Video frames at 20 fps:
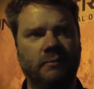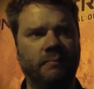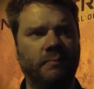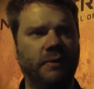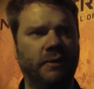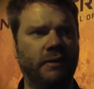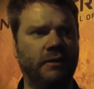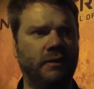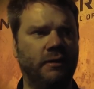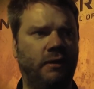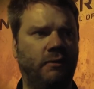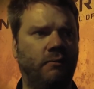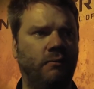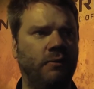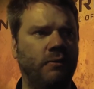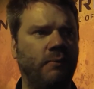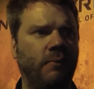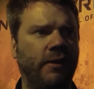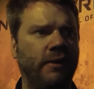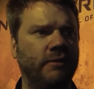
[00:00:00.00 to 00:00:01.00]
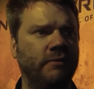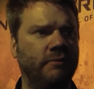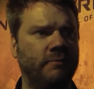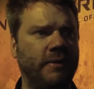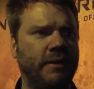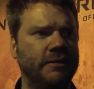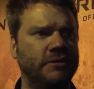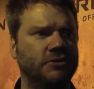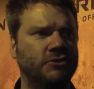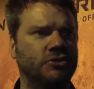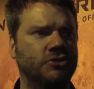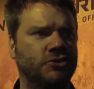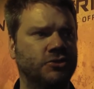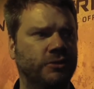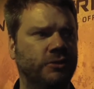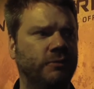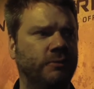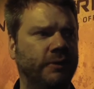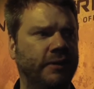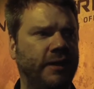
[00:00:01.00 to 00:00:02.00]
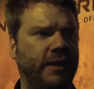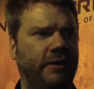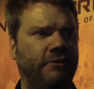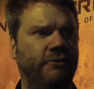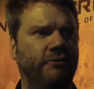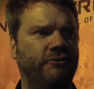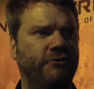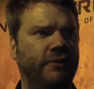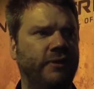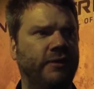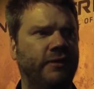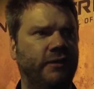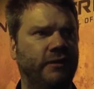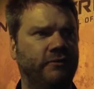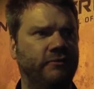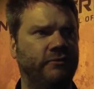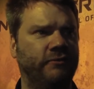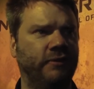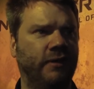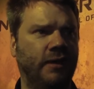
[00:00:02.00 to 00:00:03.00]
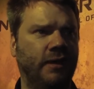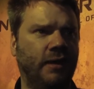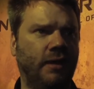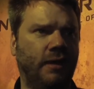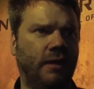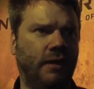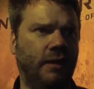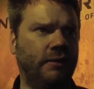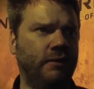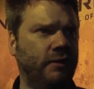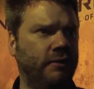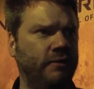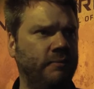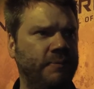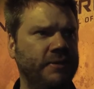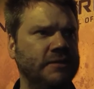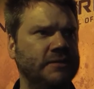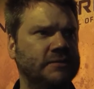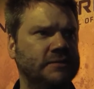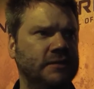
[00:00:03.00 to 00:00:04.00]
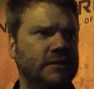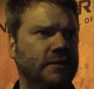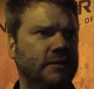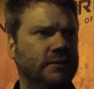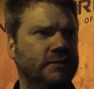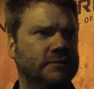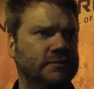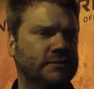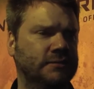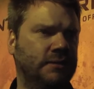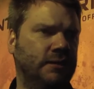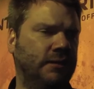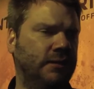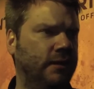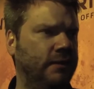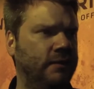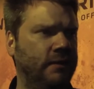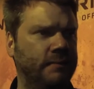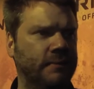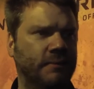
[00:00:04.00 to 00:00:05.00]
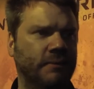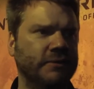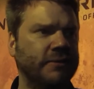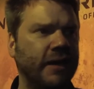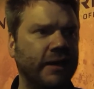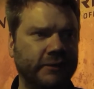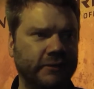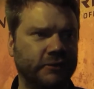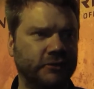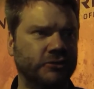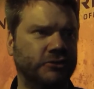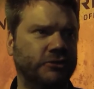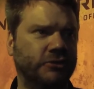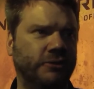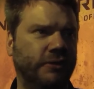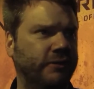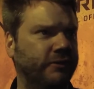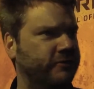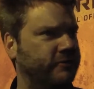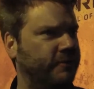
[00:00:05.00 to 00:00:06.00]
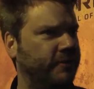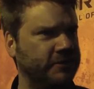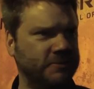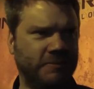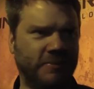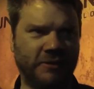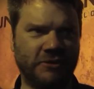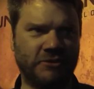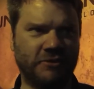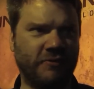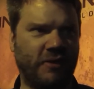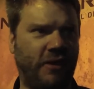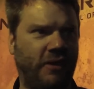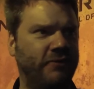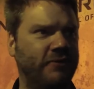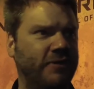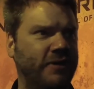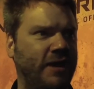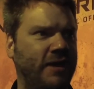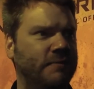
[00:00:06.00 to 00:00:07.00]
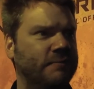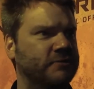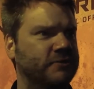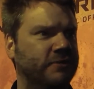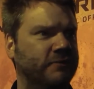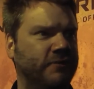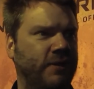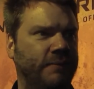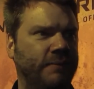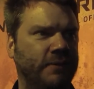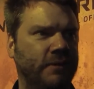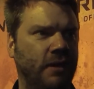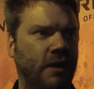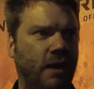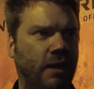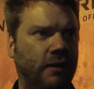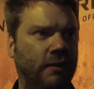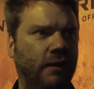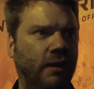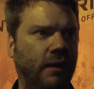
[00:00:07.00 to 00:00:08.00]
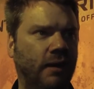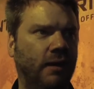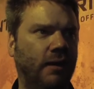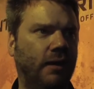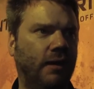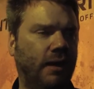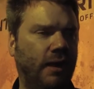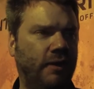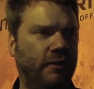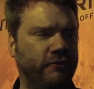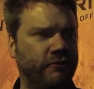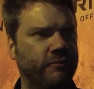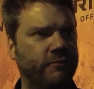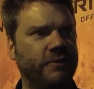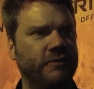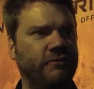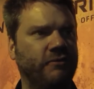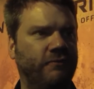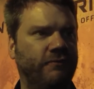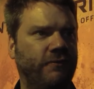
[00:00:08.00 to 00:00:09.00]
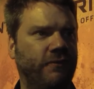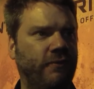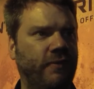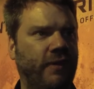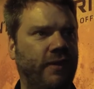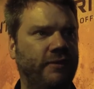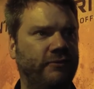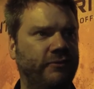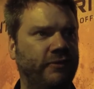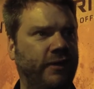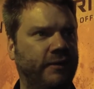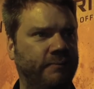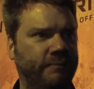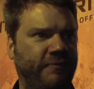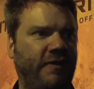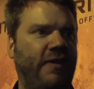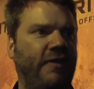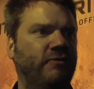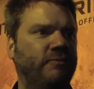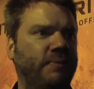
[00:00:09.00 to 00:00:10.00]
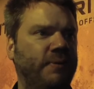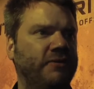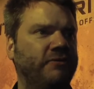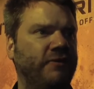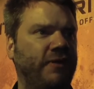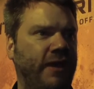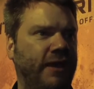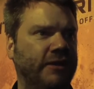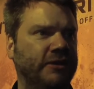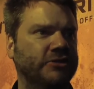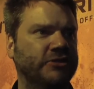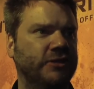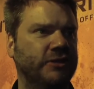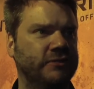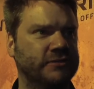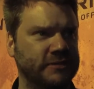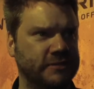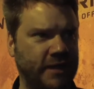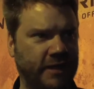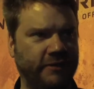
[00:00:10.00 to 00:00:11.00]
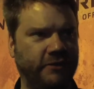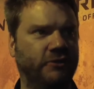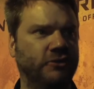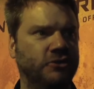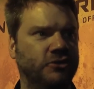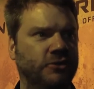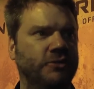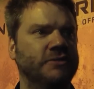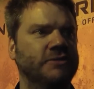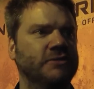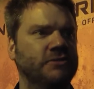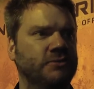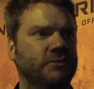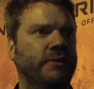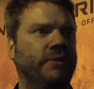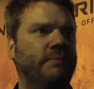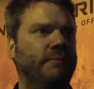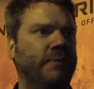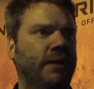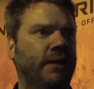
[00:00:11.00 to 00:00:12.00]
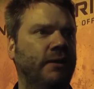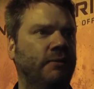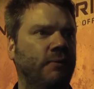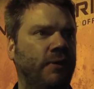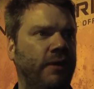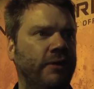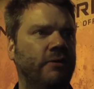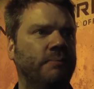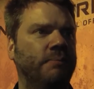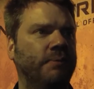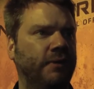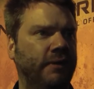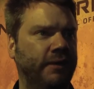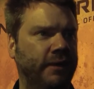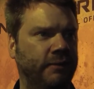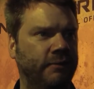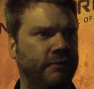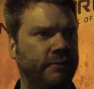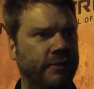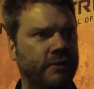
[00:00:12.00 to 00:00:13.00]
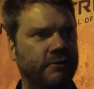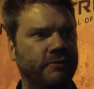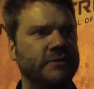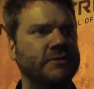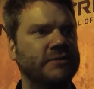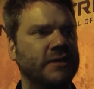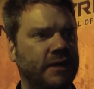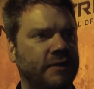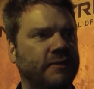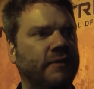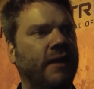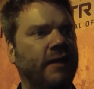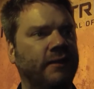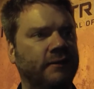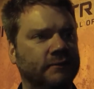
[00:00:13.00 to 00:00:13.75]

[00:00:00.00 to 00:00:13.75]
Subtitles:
But, we wanted to remain true to what Counter-Strike is. And, on the PC, it's the #1 tactical shooter. There's a bunch of other games that have come and gone. And there's a reason for that. It's that fast-paced action. It's the tactical choices you get to make while you're playing. And we wanted to retain that.